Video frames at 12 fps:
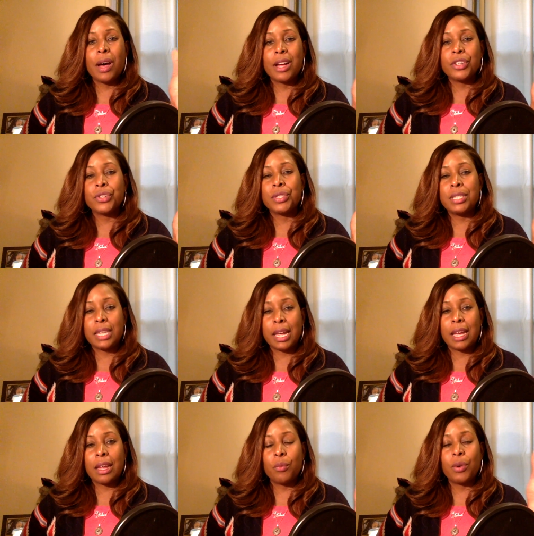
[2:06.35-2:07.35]

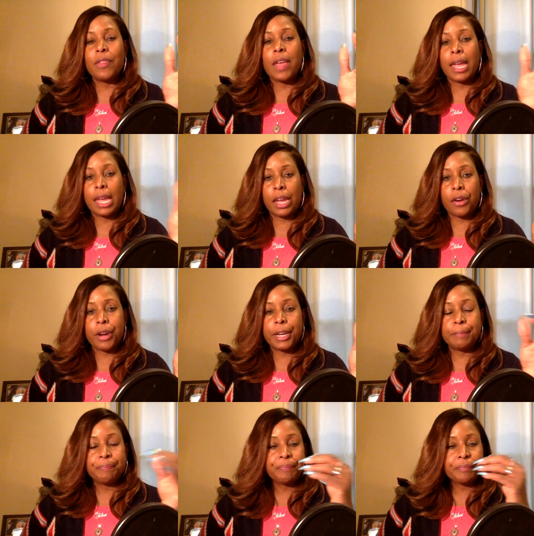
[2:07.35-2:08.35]
understand when they hear it.